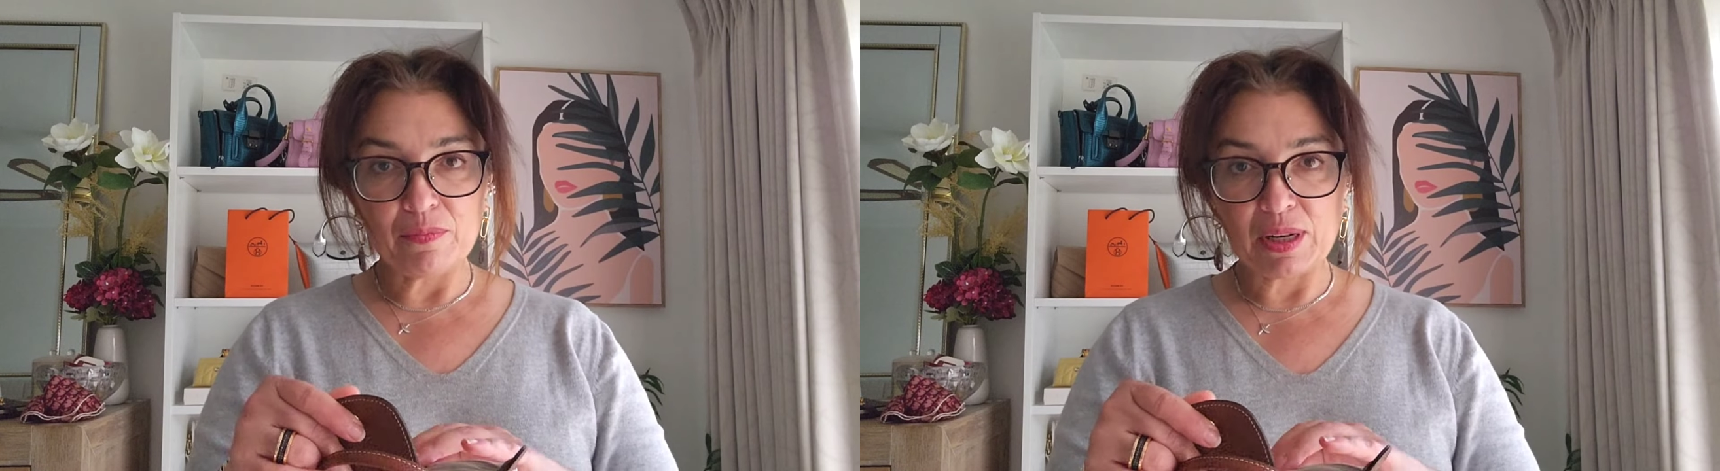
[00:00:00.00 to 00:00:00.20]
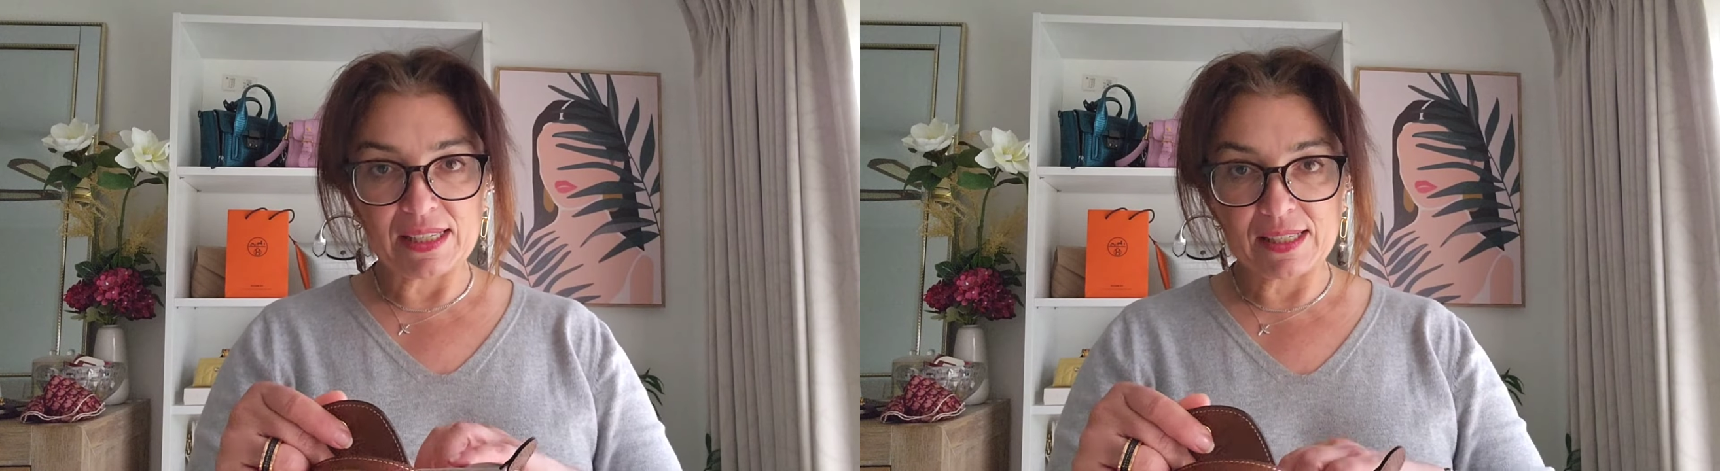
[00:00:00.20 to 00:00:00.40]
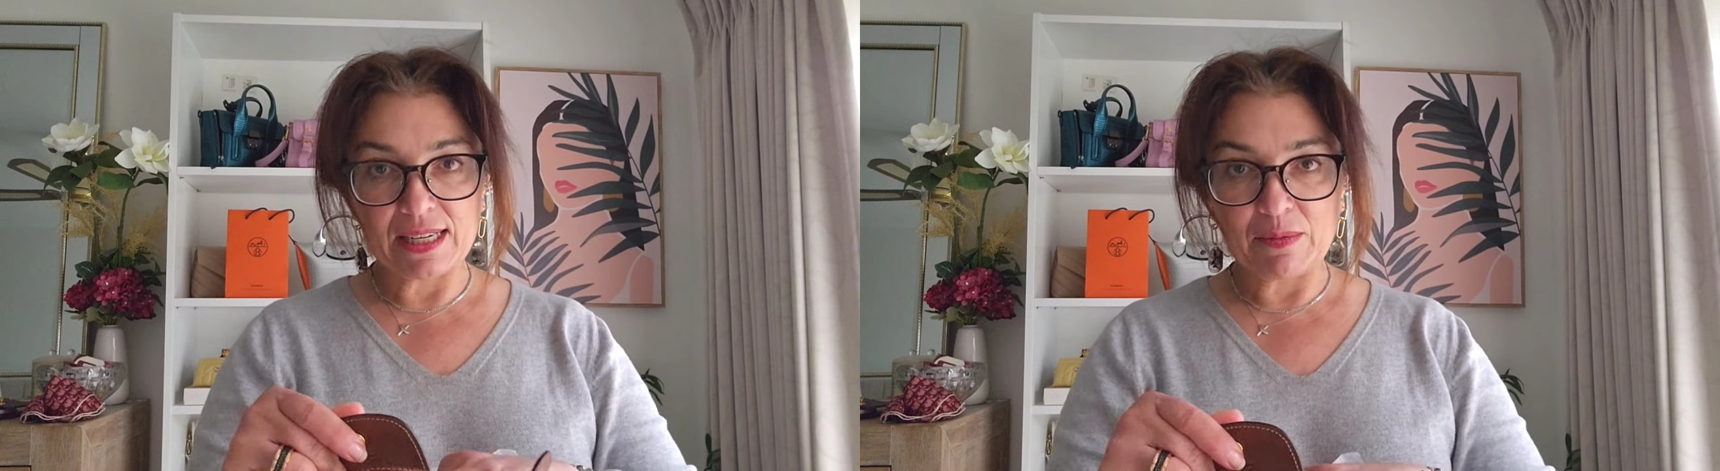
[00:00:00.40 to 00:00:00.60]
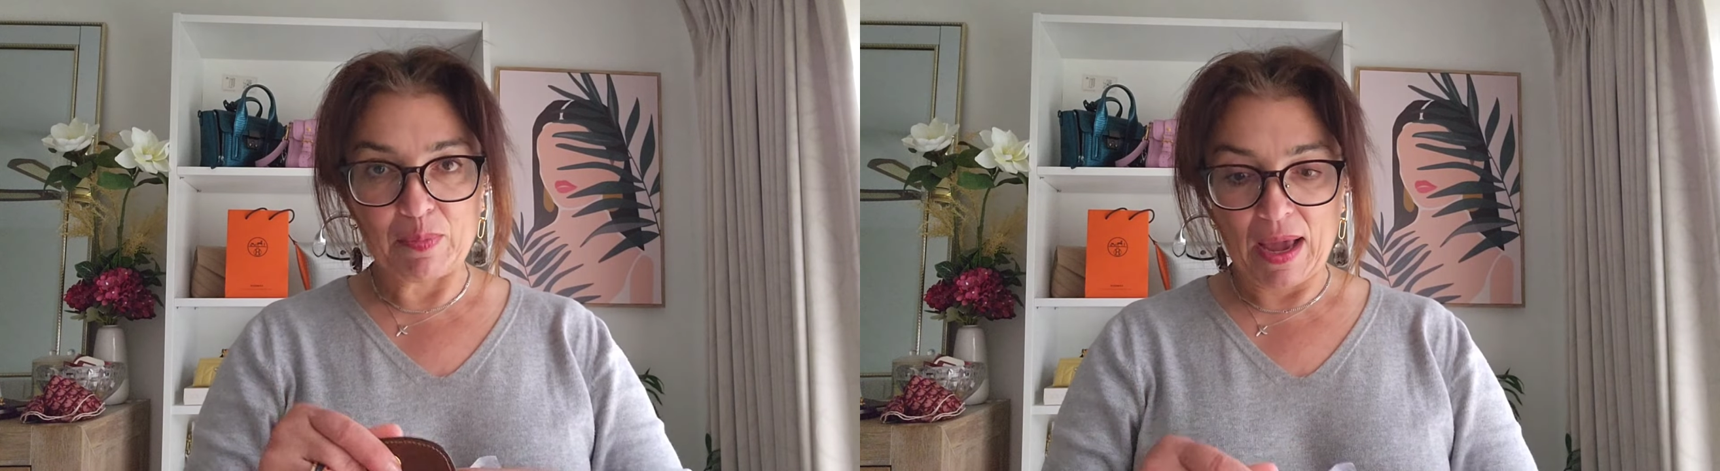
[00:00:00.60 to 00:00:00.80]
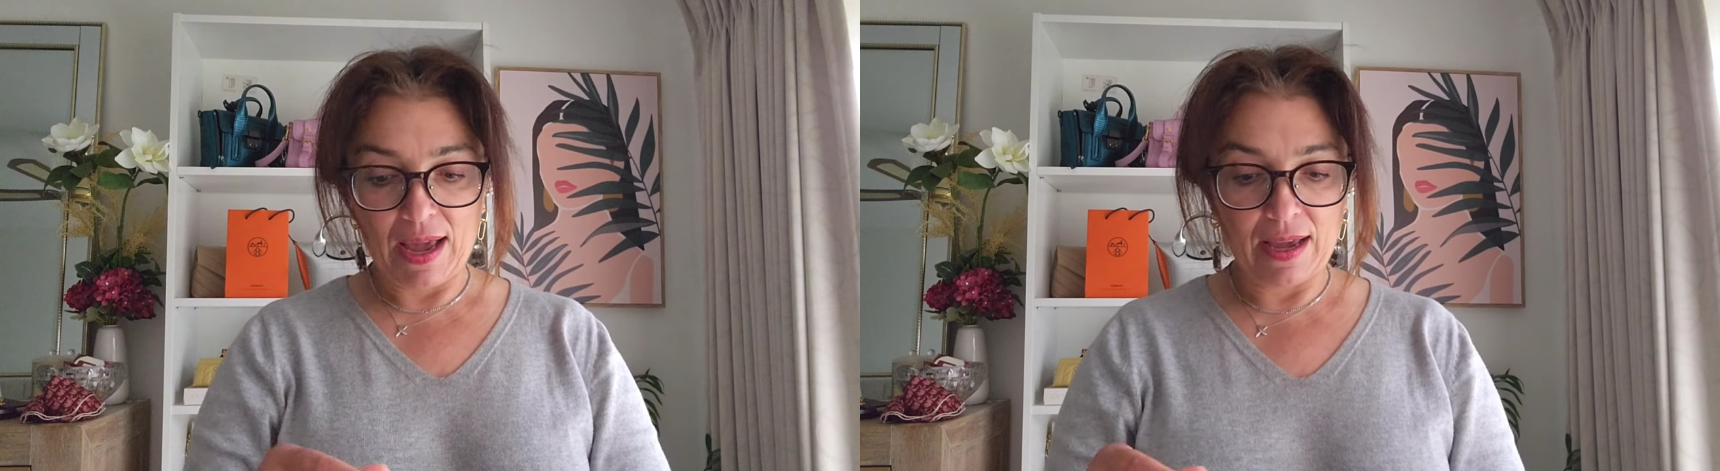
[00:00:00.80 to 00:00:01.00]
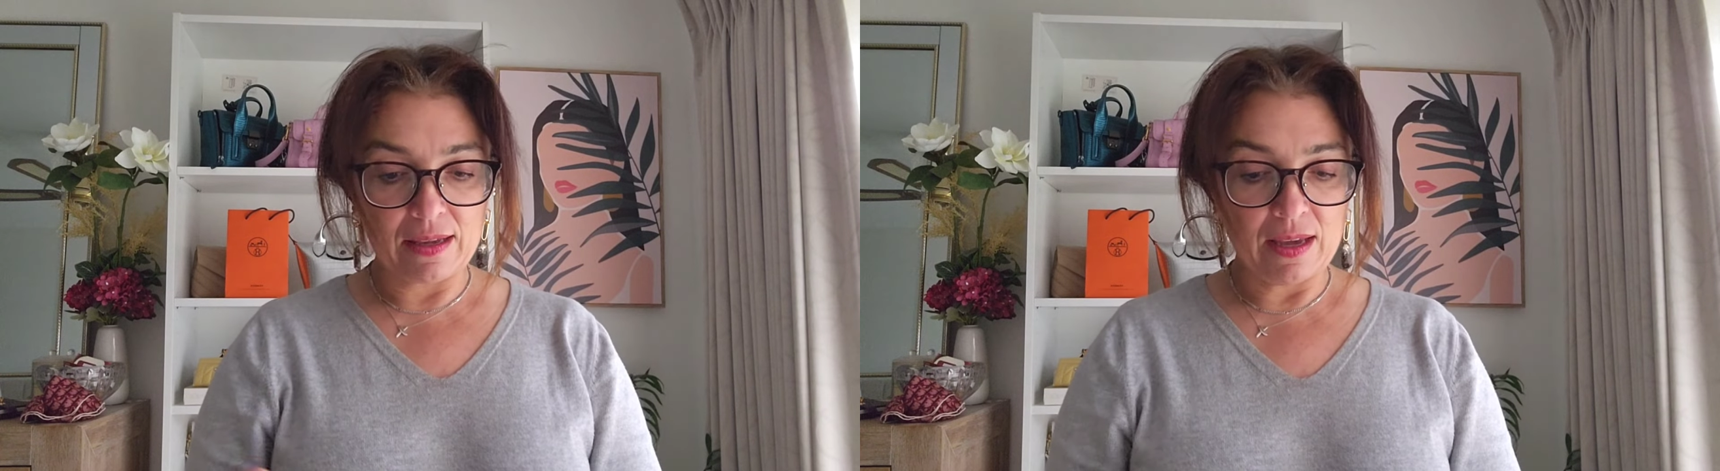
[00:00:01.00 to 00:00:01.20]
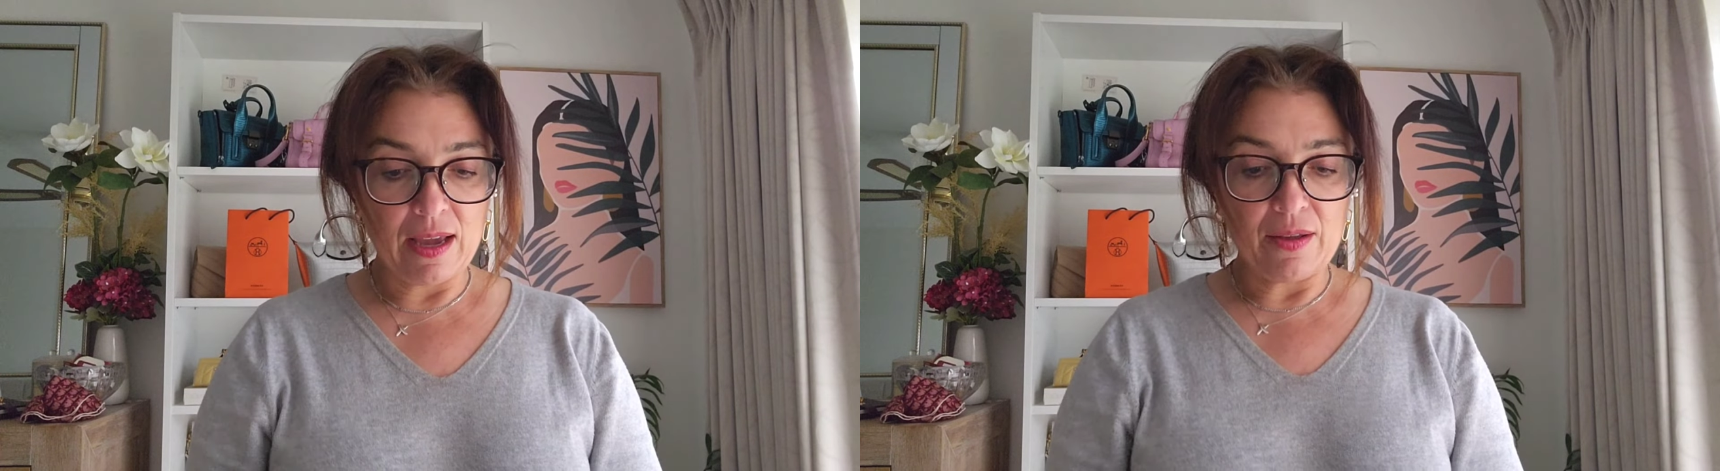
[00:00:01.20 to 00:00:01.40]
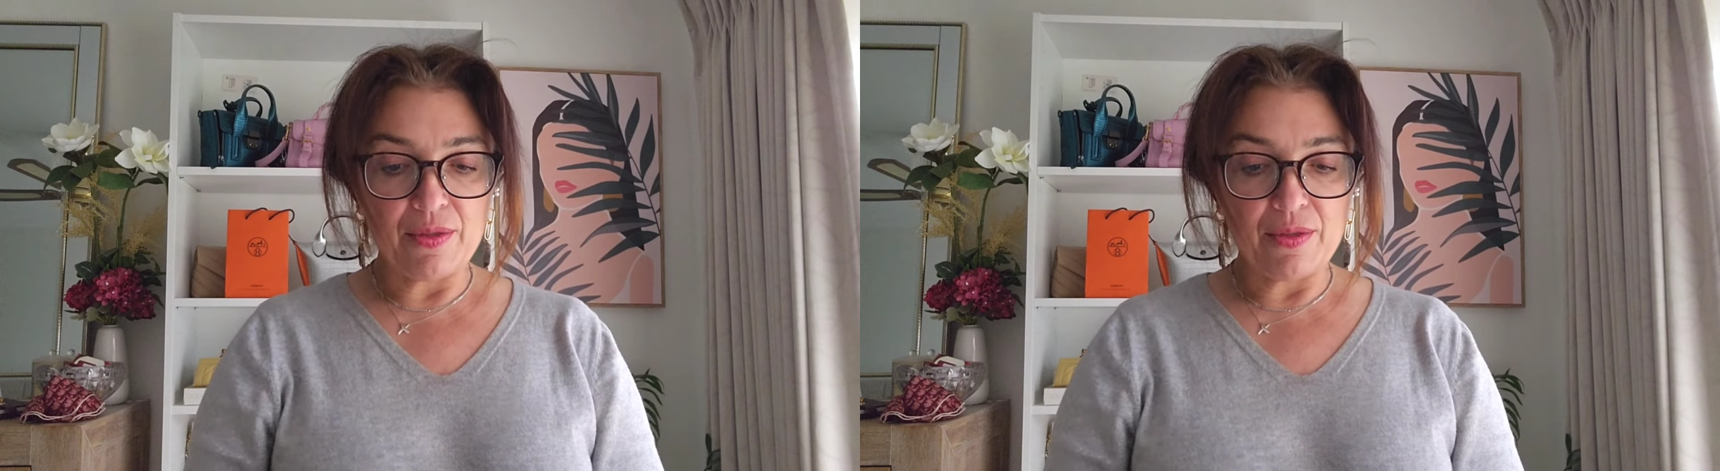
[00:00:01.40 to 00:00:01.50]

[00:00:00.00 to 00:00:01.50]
plastic bag.